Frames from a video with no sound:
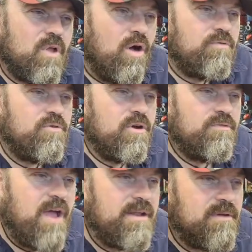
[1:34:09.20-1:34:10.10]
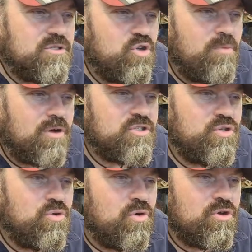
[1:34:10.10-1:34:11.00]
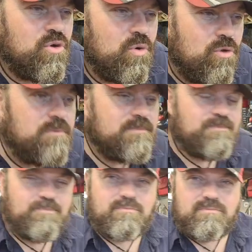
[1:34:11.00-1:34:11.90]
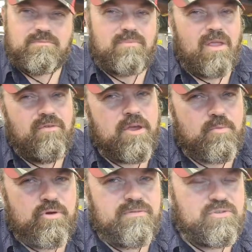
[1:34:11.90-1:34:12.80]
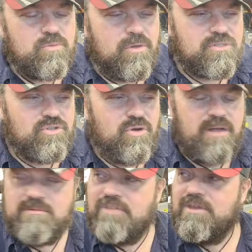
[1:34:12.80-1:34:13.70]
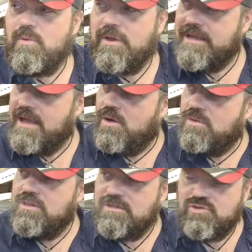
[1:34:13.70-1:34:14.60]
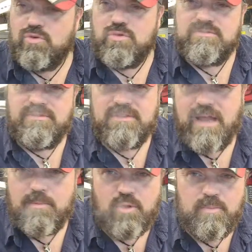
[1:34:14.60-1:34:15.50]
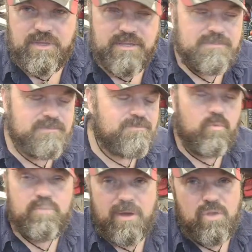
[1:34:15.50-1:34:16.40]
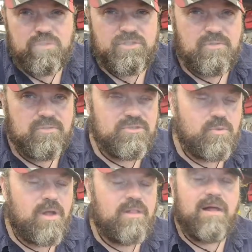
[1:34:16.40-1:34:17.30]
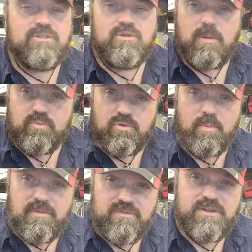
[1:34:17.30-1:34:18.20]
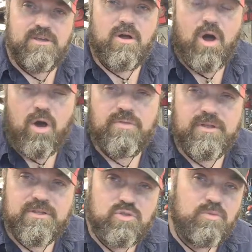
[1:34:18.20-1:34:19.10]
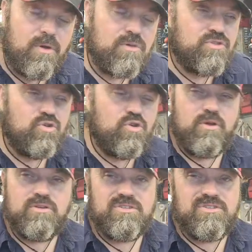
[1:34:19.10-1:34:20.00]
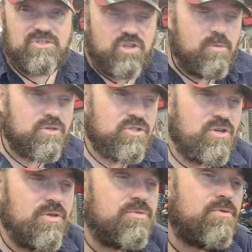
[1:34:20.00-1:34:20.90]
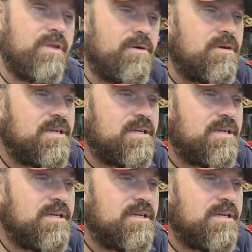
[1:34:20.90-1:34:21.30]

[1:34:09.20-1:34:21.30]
Off-road fan, a toolbox tour, cool. A very brief toolbox tour. I think when I get all the drawers filled out properly, with my old tools as well, I'll do a proper video on a toolbox tour because there's so much to go through now.